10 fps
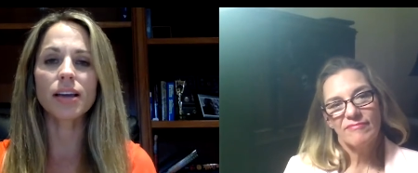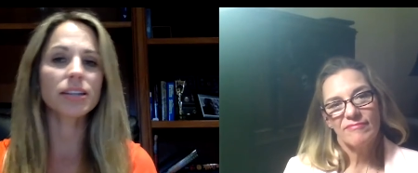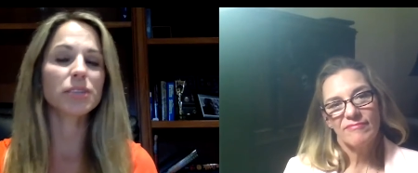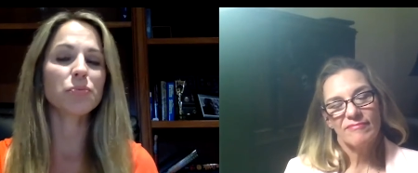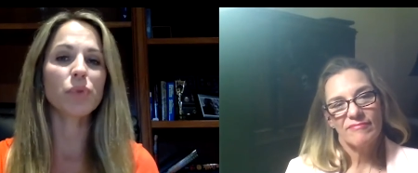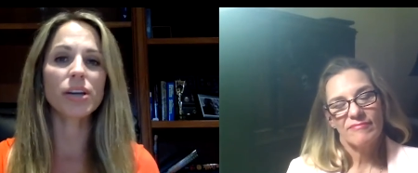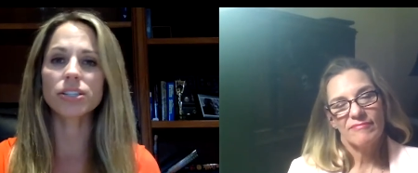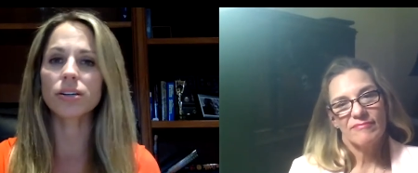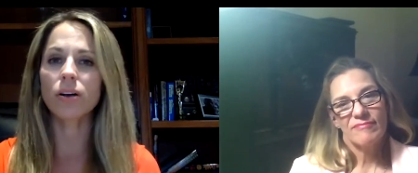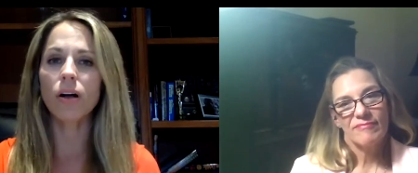
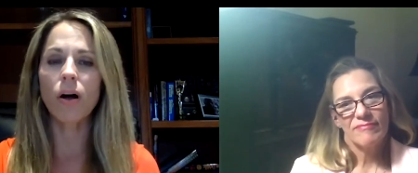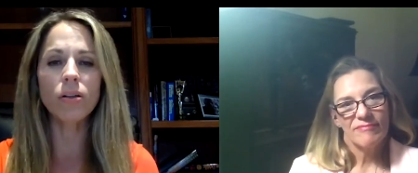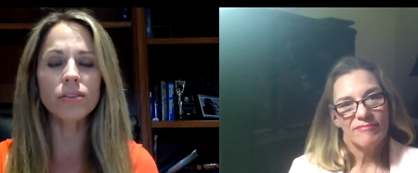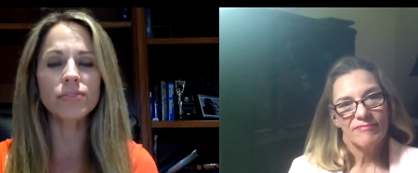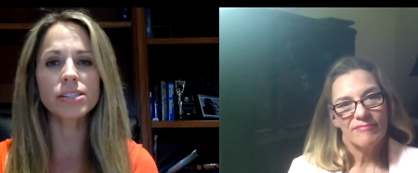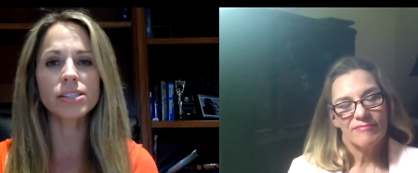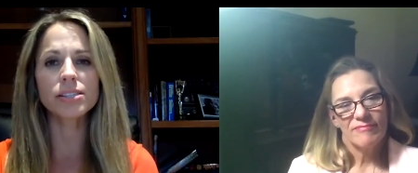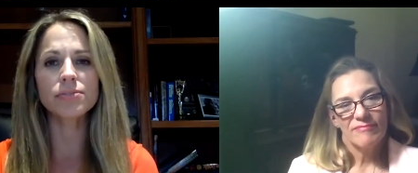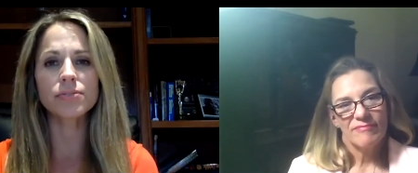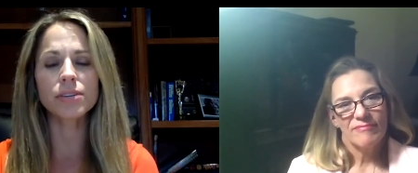Speaker 1: depression, all of these
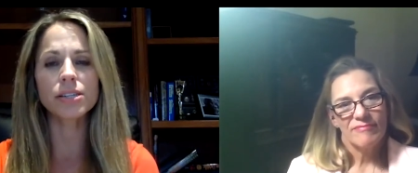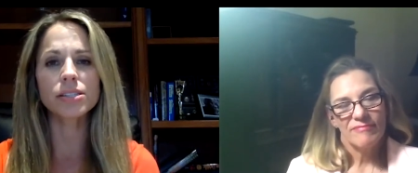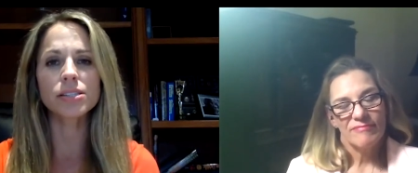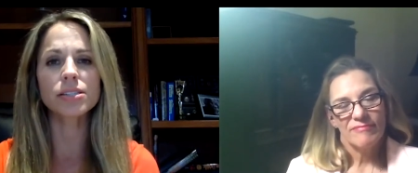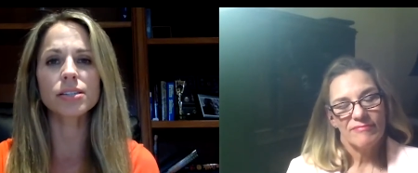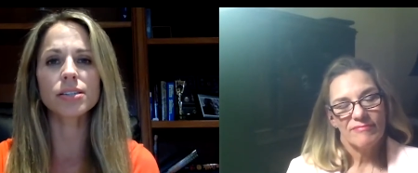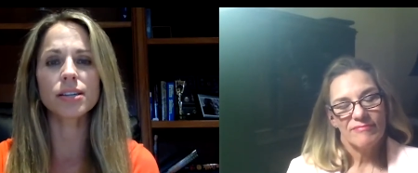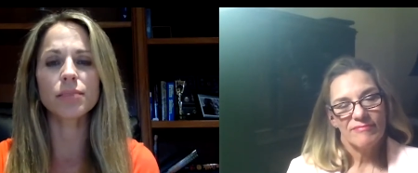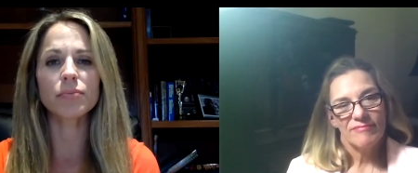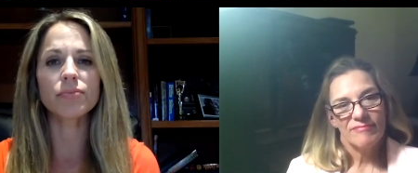different
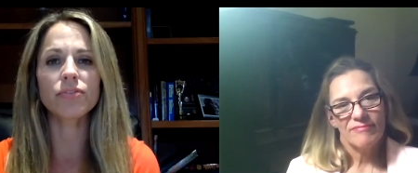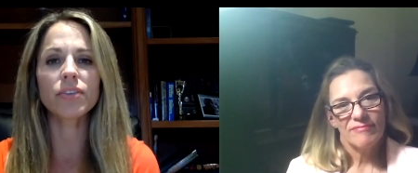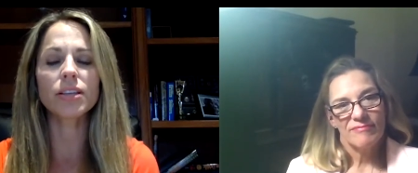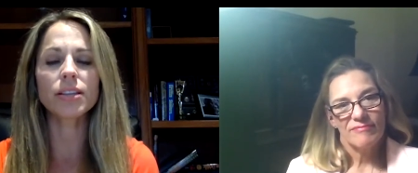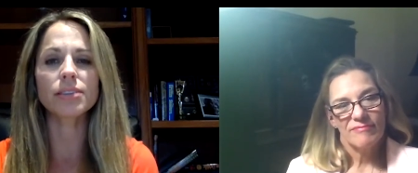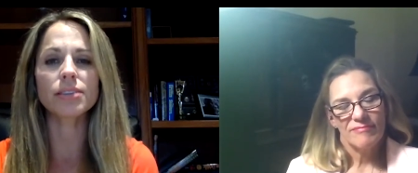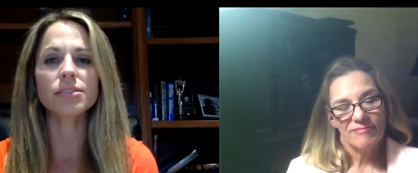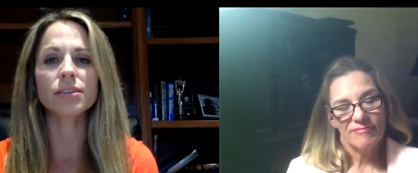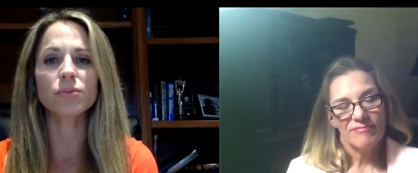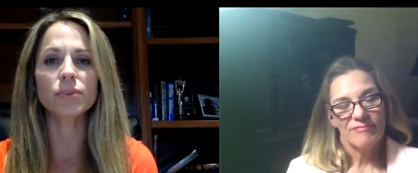um, feelings
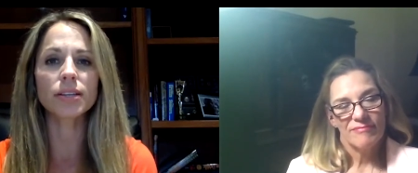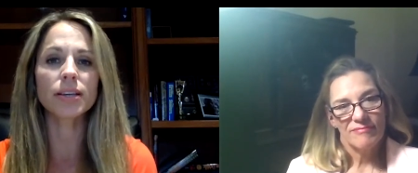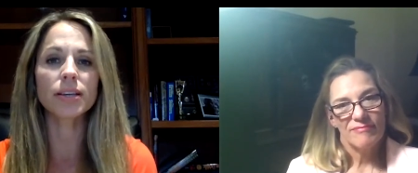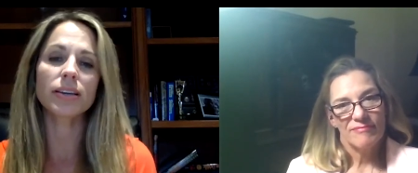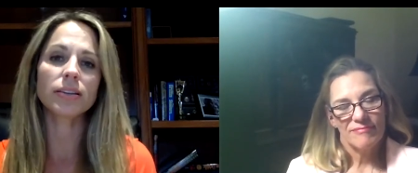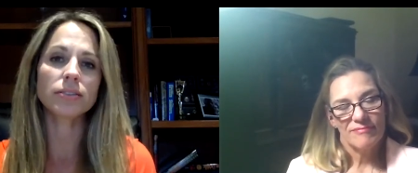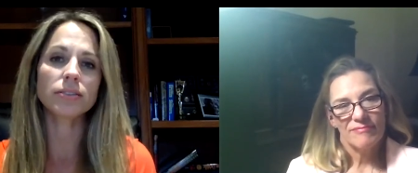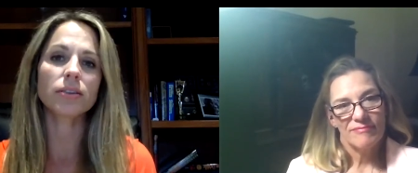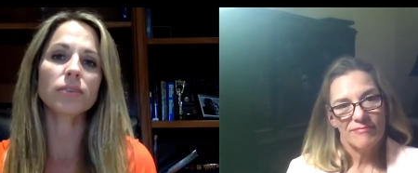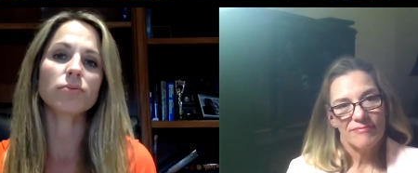can really
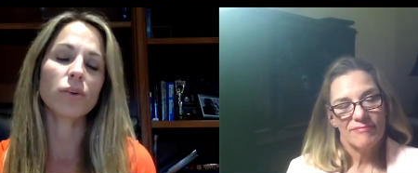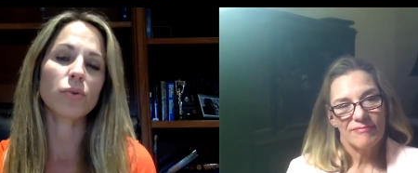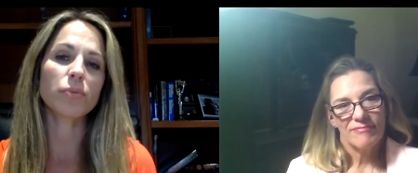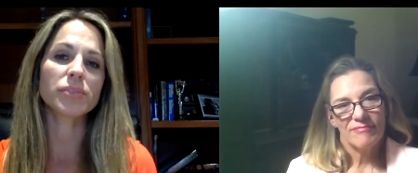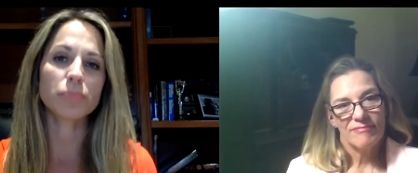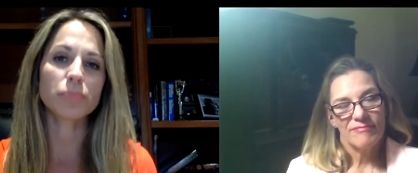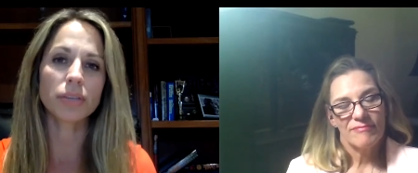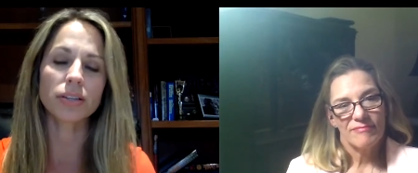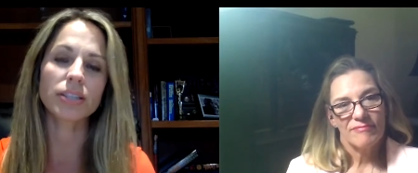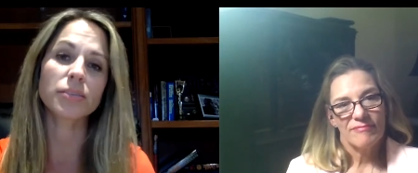hinder a woman's
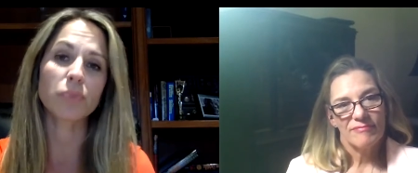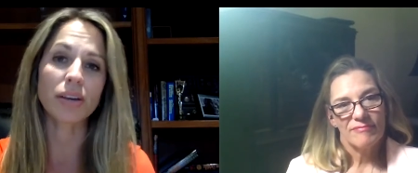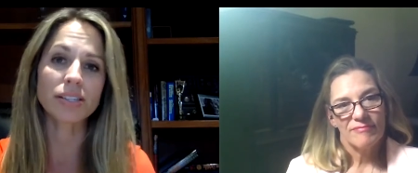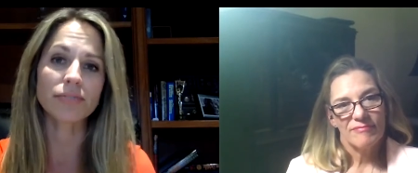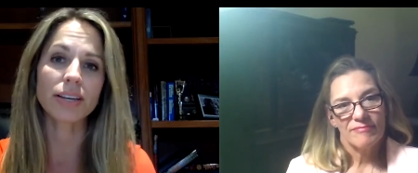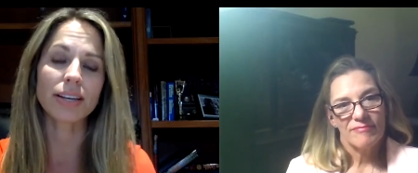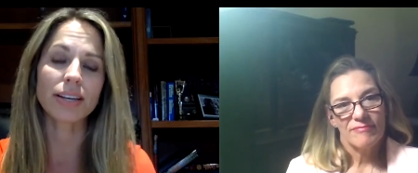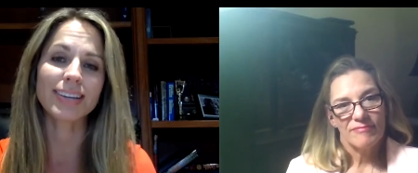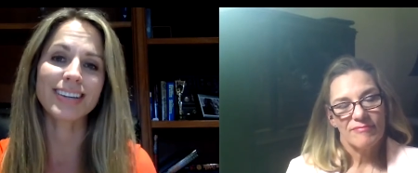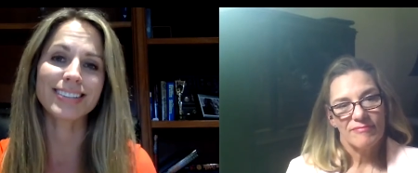ability to breastfeed.
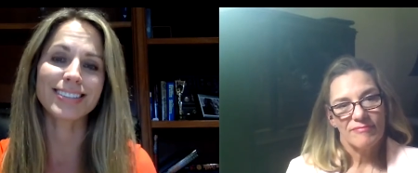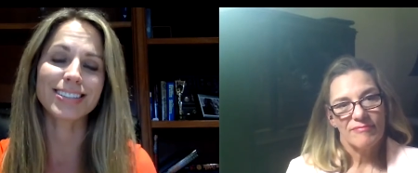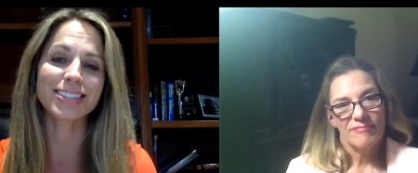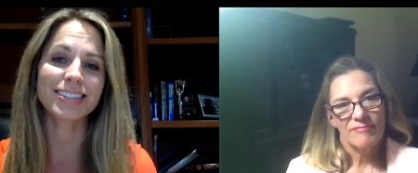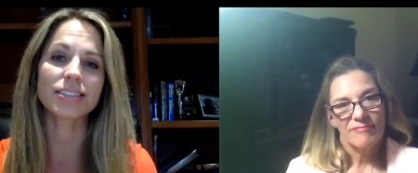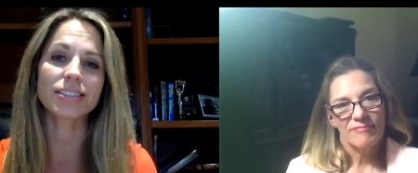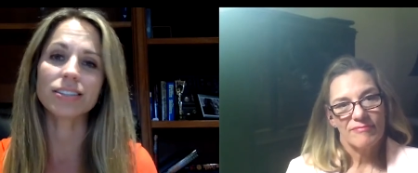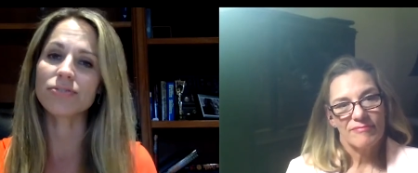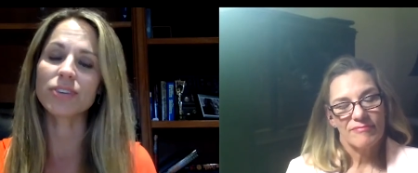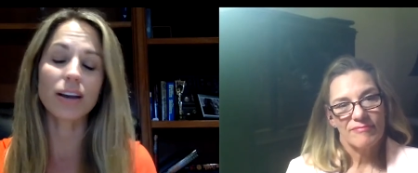And it, it's,
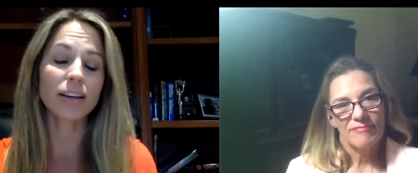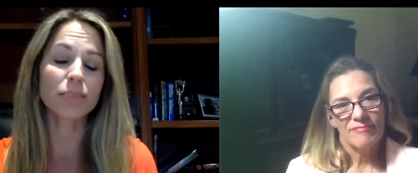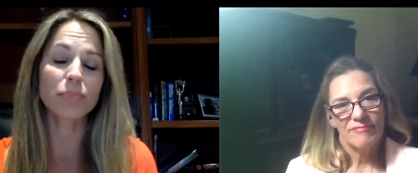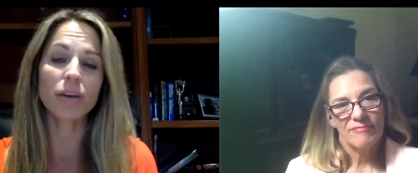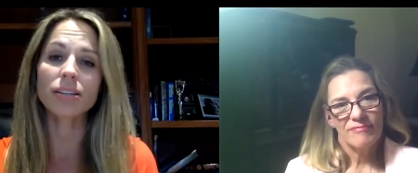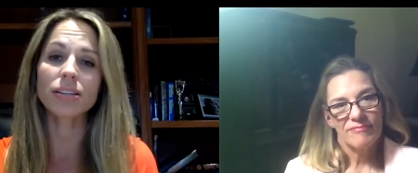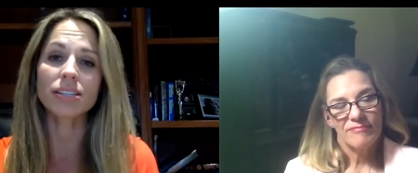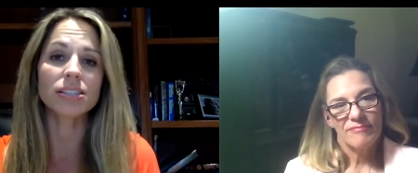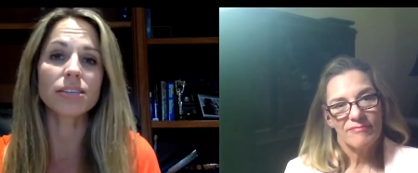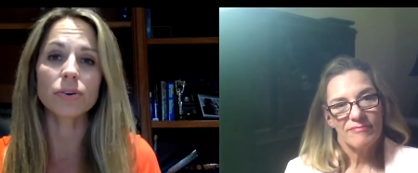I can be honest, it's
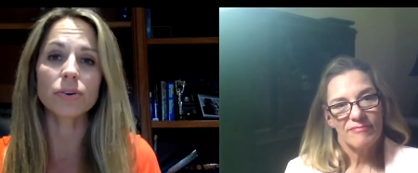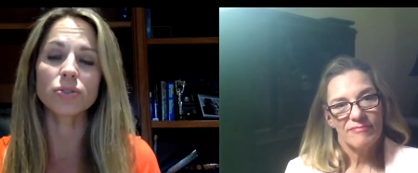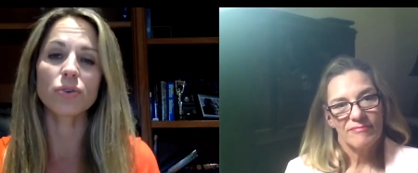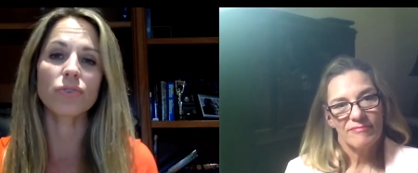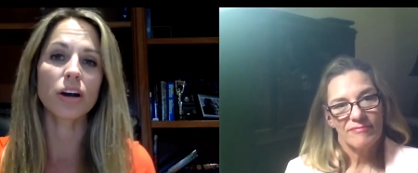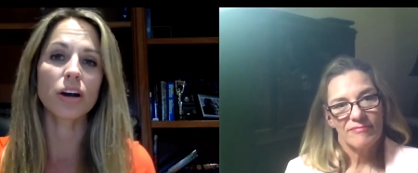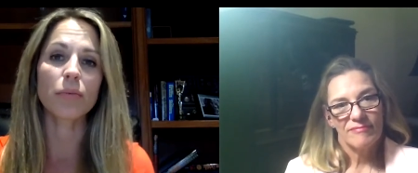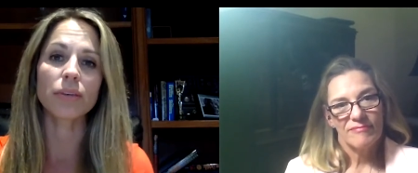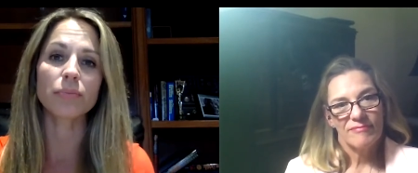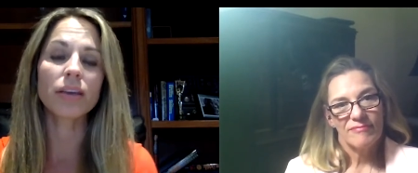difficult to overcome
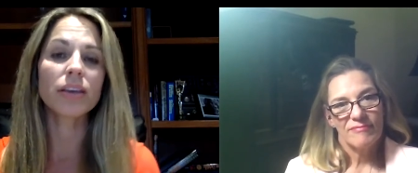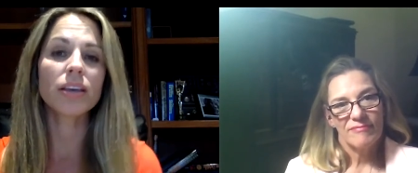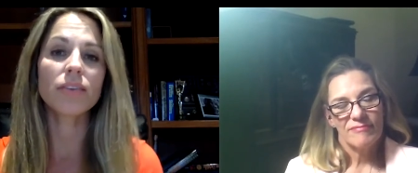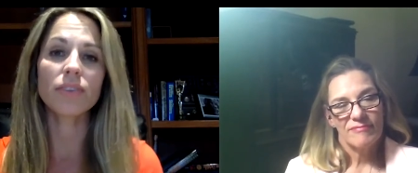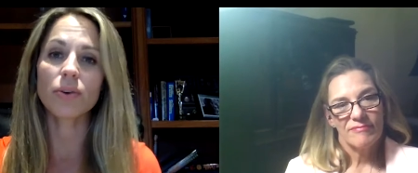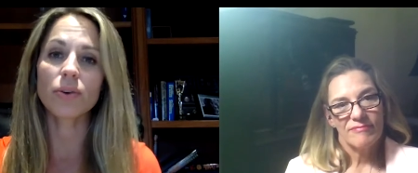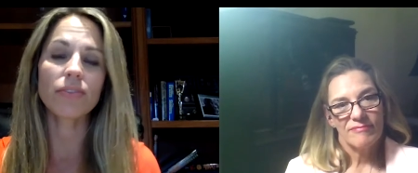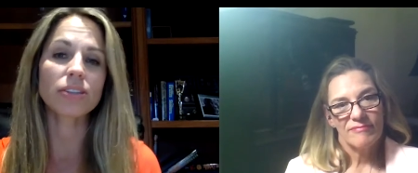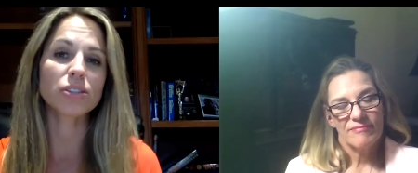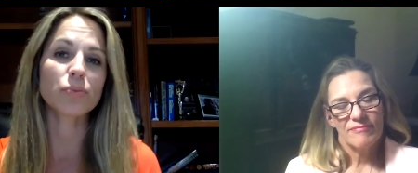them if you don't have
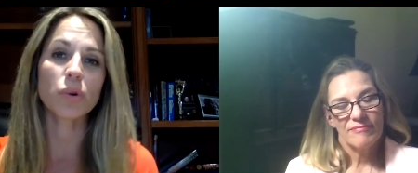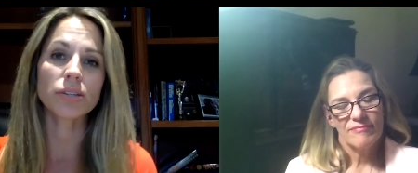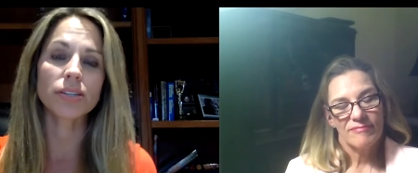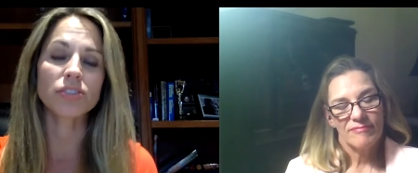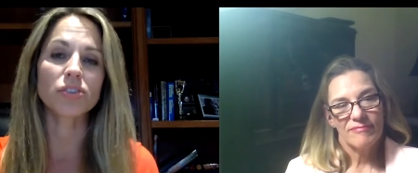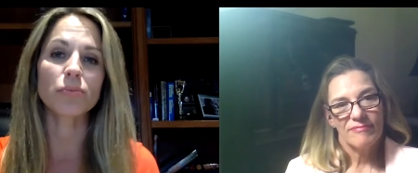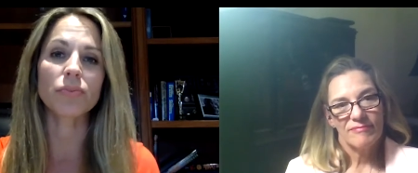that support system. If you're